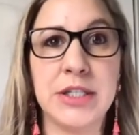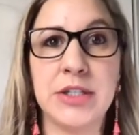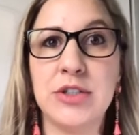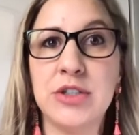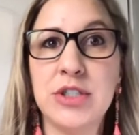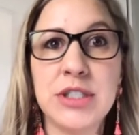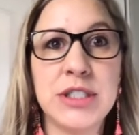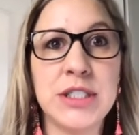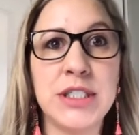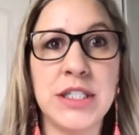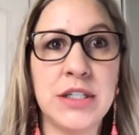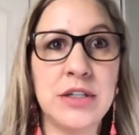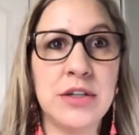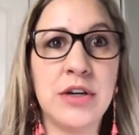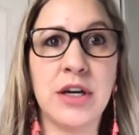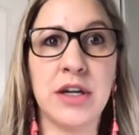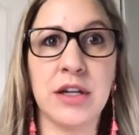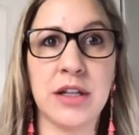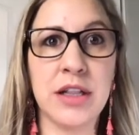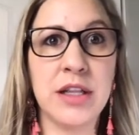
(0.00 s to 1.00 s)
You just need to know
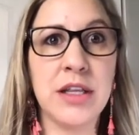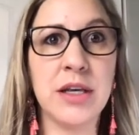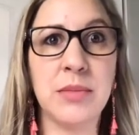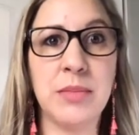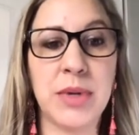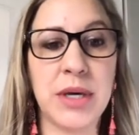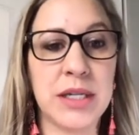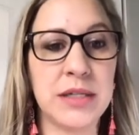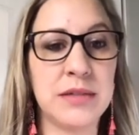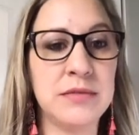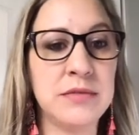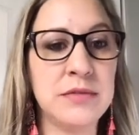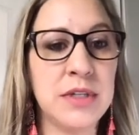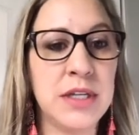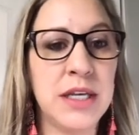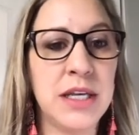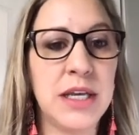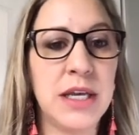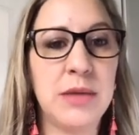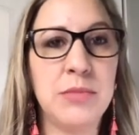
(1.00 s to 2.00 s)
how to click a button
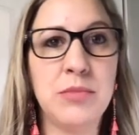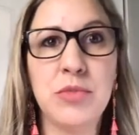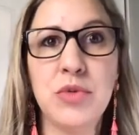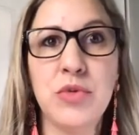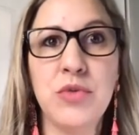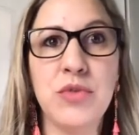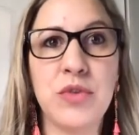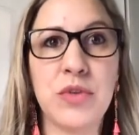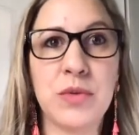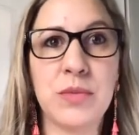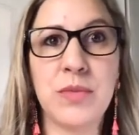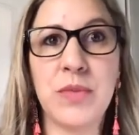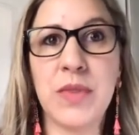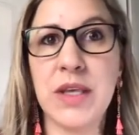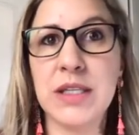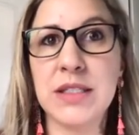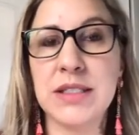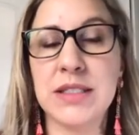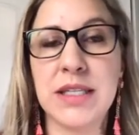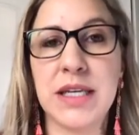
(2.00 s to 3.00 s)
and move some
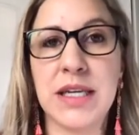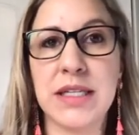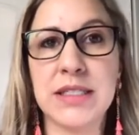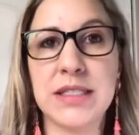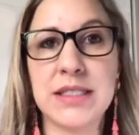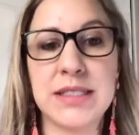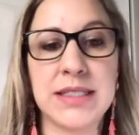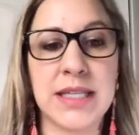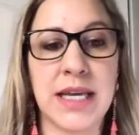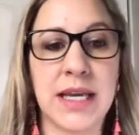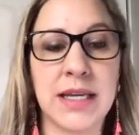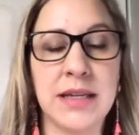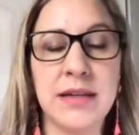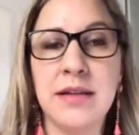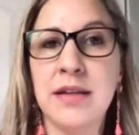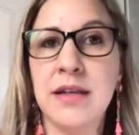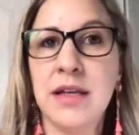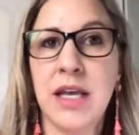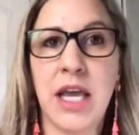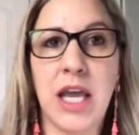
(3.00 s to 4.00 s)
things side to
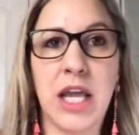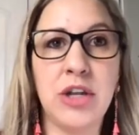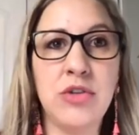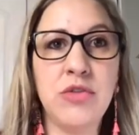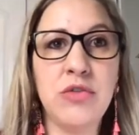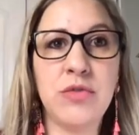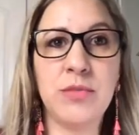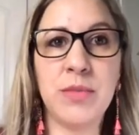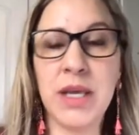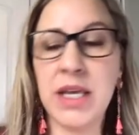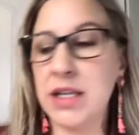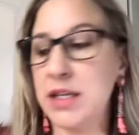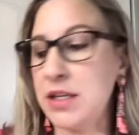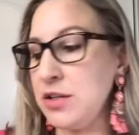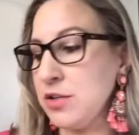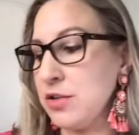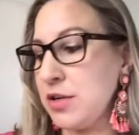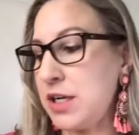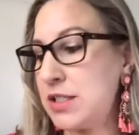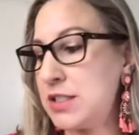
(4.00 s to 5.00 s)
side, and you've made
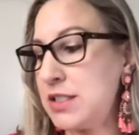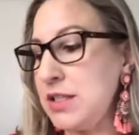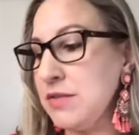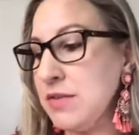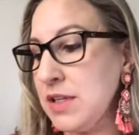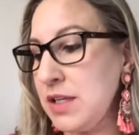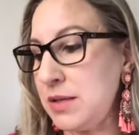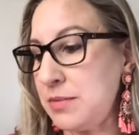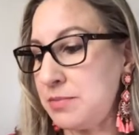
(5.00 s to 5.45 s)
interactivity.